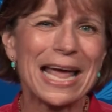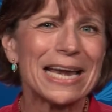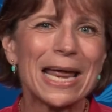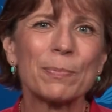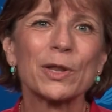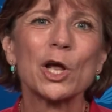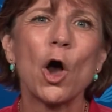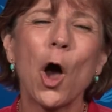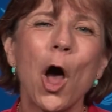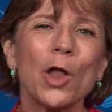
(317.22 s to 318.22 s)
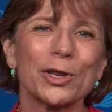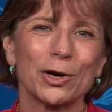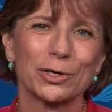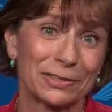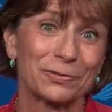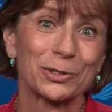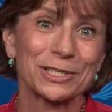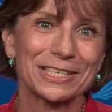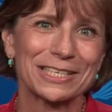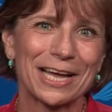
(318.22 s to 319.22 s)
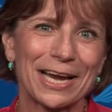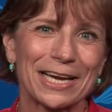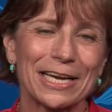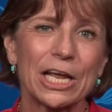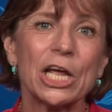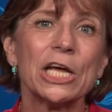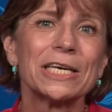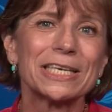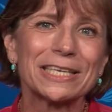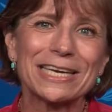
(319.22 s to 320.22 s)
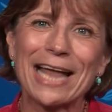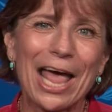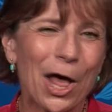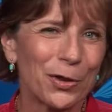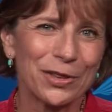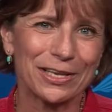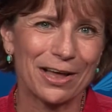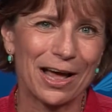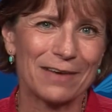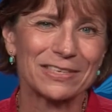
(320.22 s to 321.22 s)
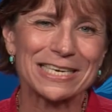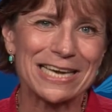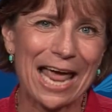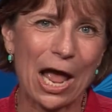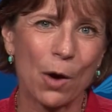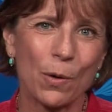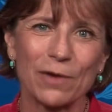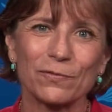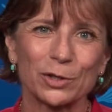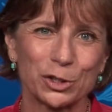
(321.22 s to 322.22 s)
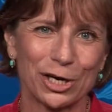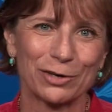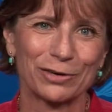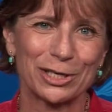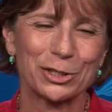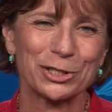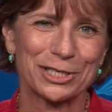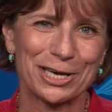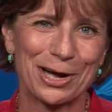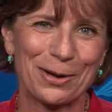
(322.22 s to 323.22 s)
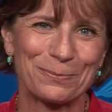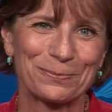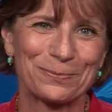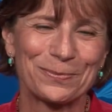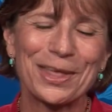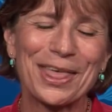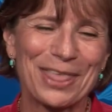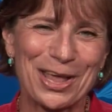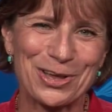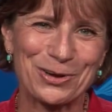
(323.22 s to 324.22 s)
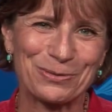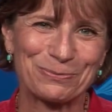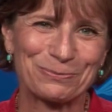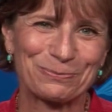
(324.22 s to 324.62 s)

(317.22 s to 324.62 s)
enabling all in our diverse society to lead healthy lives now and for generations to come. Thank you.